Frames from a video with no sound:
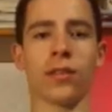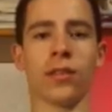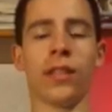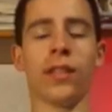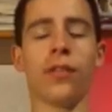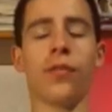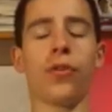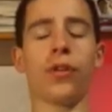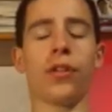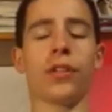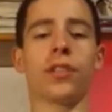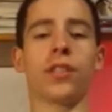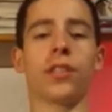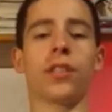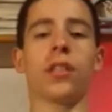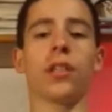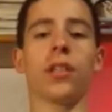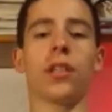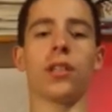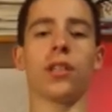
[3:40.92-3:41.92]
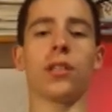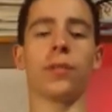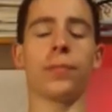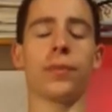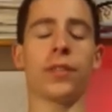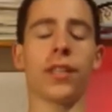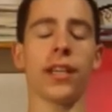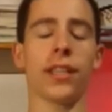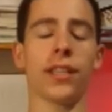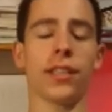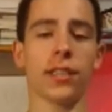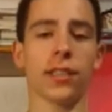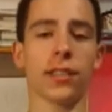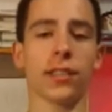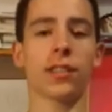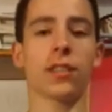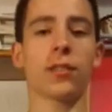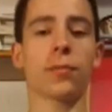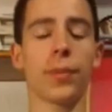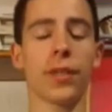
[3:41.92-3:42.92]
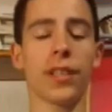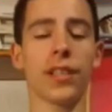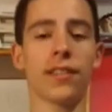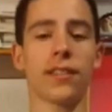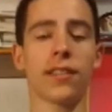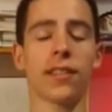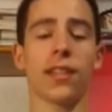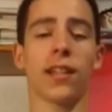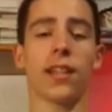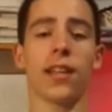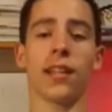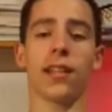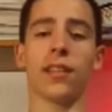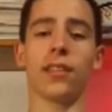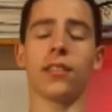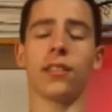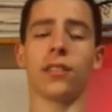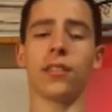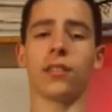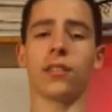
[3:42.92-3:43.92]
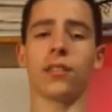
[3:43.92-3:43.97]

Different adaptating speeds and